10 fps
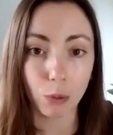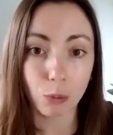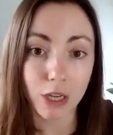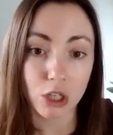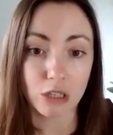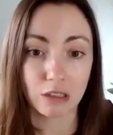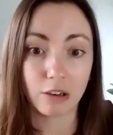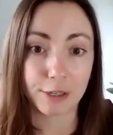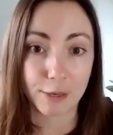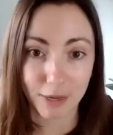which is
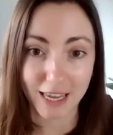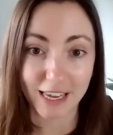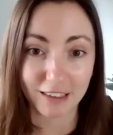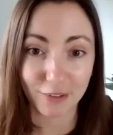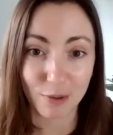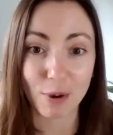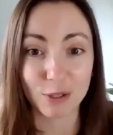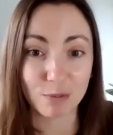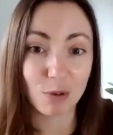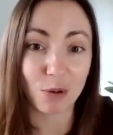arguably the
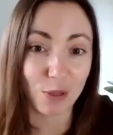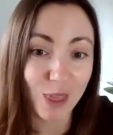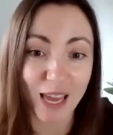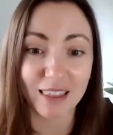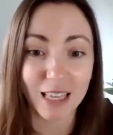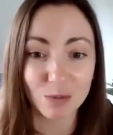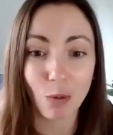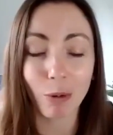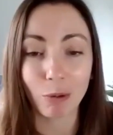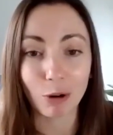most important thing. That's
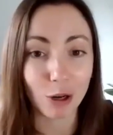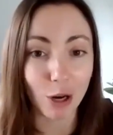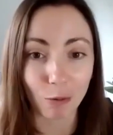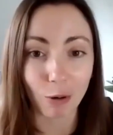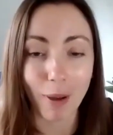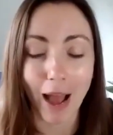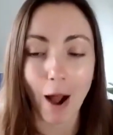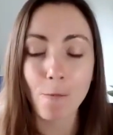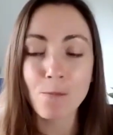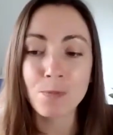what we want to know all
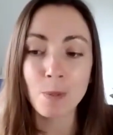about.